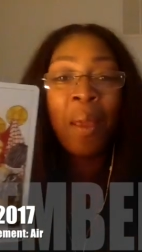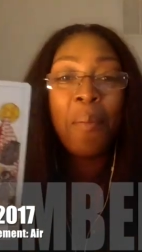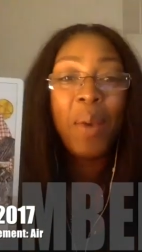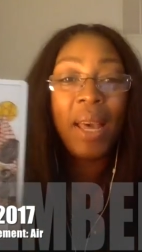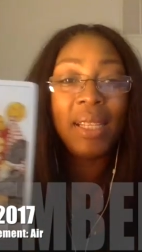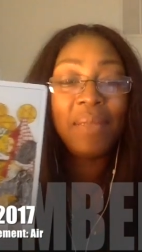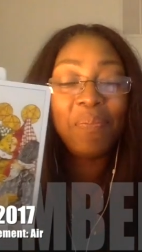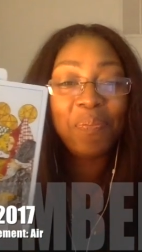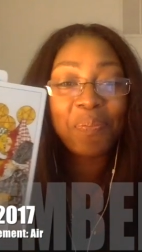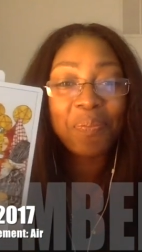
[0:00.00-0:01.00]
But
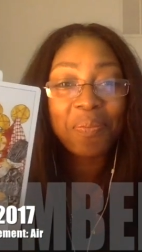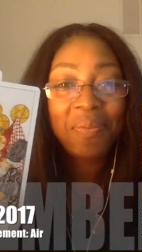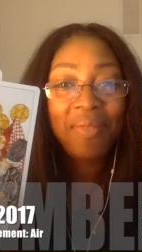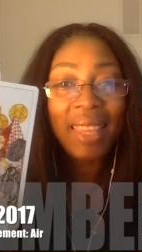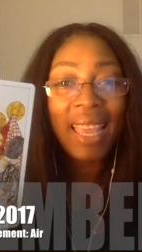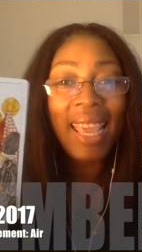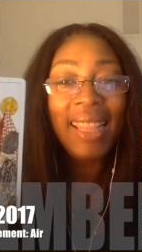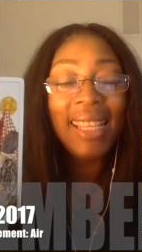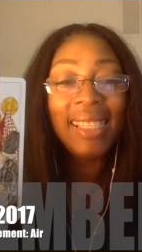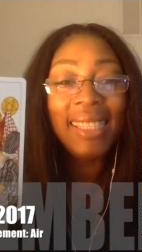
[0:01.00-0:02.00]

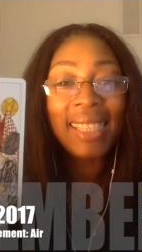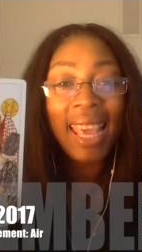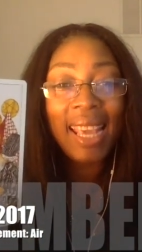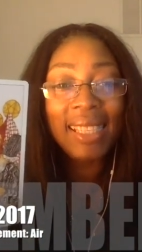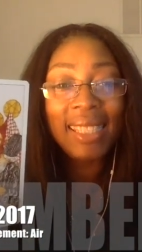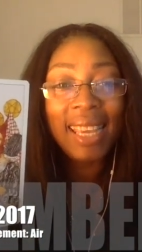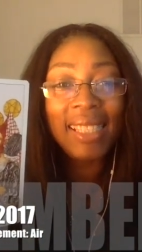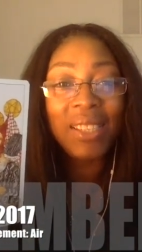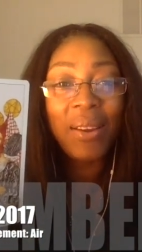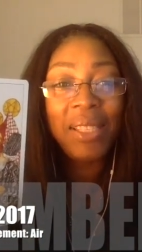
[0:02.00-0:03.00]
in this case,
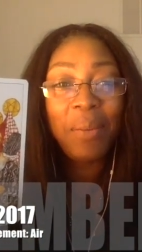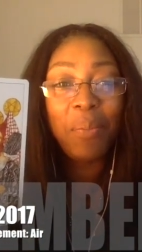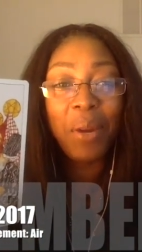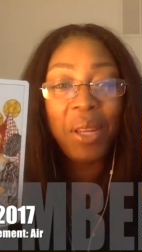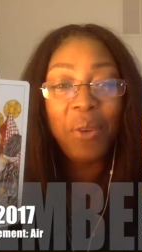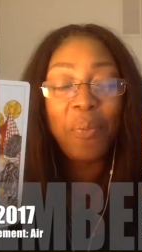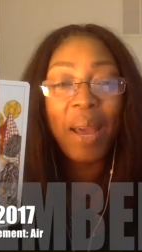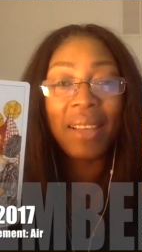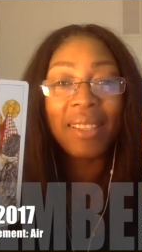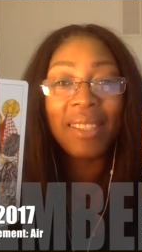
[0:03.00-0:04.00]
it's going to bring you
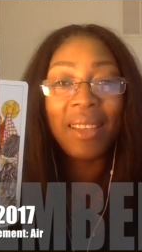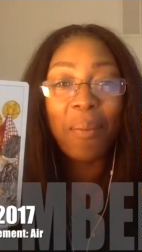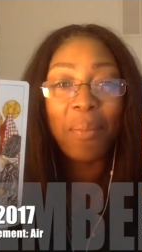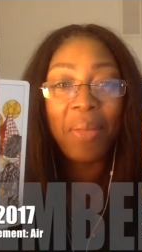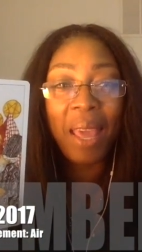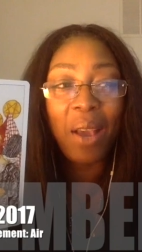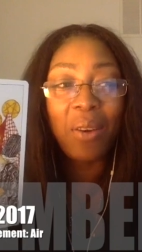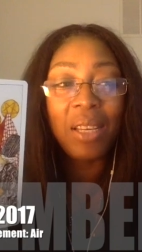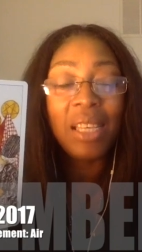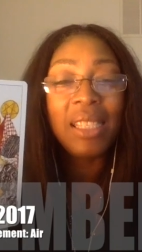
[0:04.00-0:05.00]
back
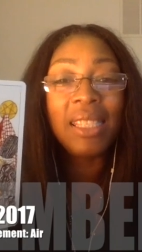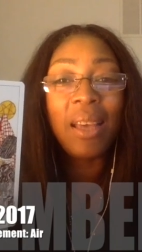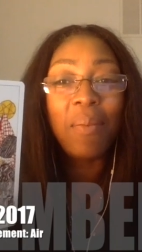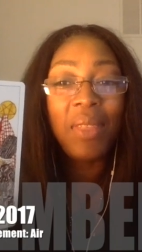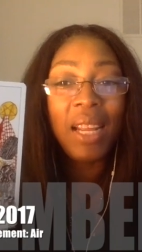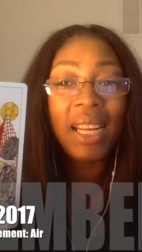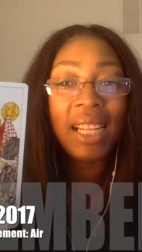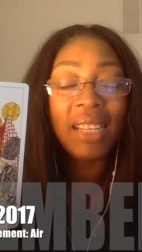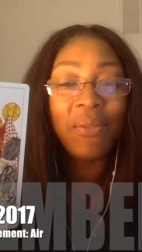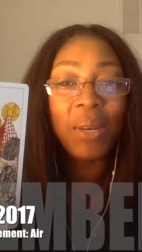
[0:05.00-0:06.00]
something
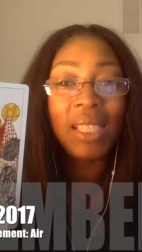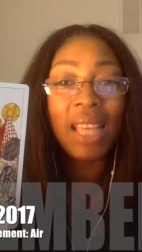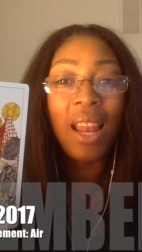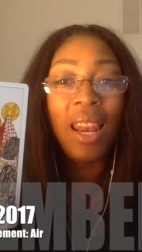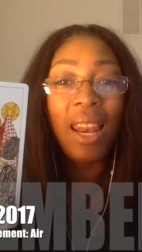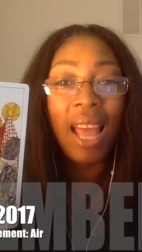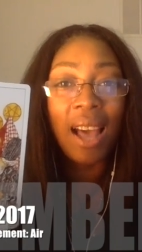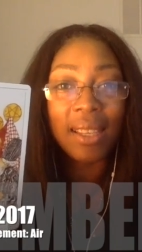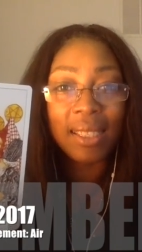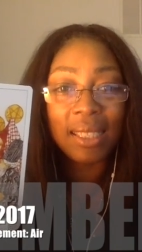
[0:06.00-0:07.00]
that was a
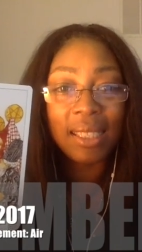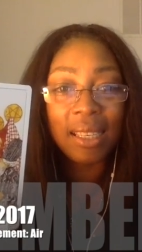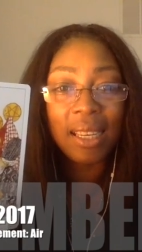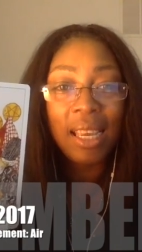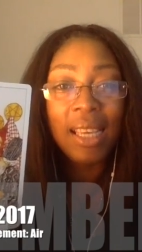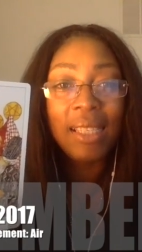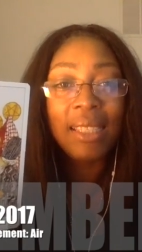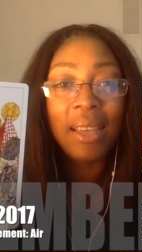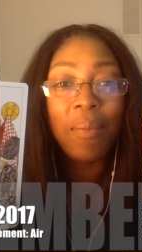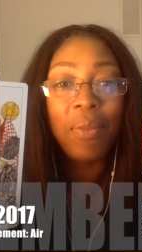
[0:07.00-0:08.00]
loss,
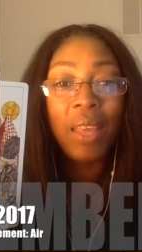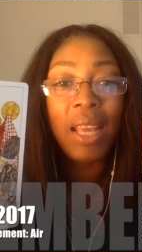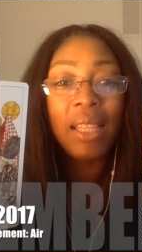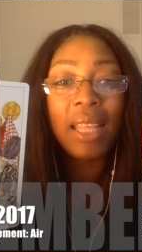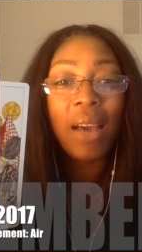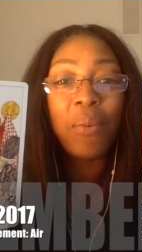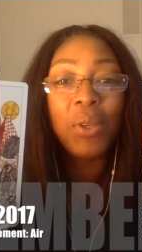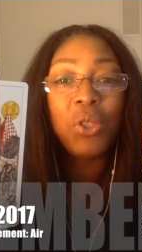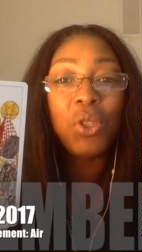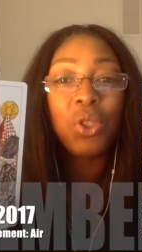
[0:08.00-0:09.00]
something that
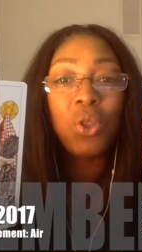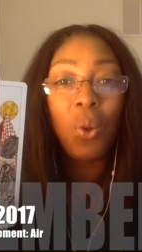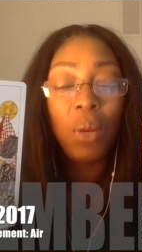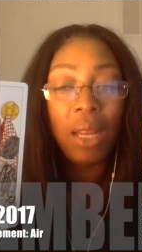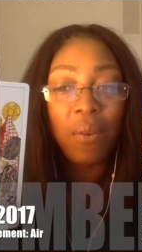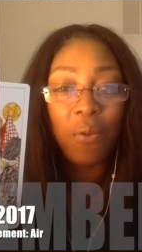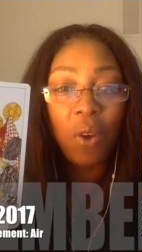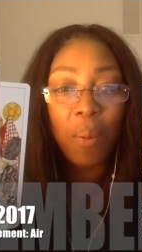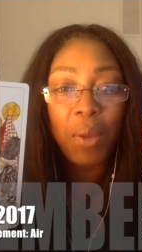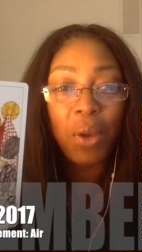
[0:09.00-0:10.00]
was stolen
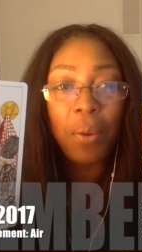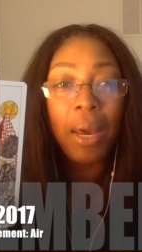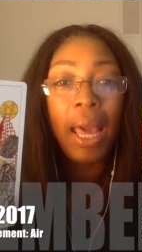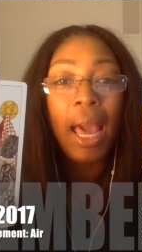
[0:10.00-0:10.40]
from you.